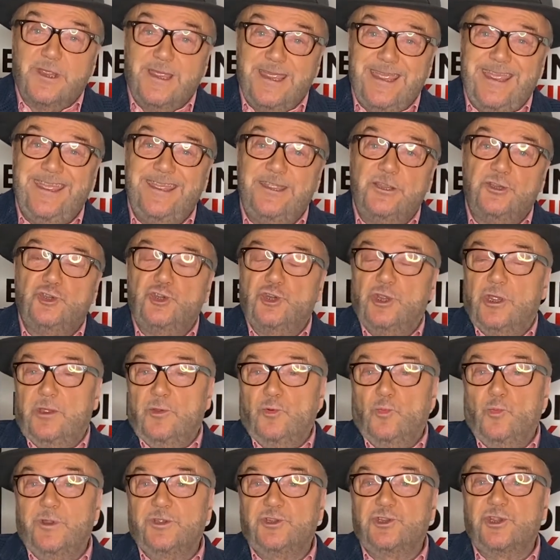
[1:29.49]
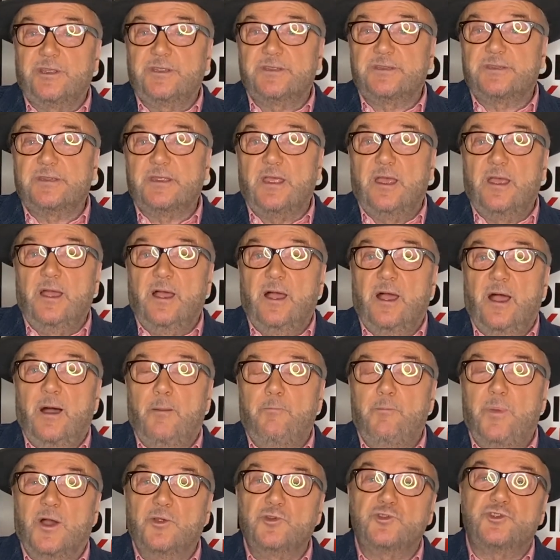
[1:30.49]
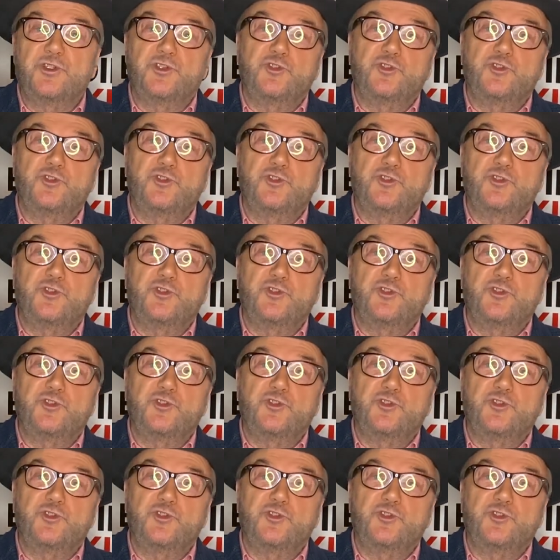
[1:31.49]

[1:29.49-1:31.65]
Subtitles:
age, which is about to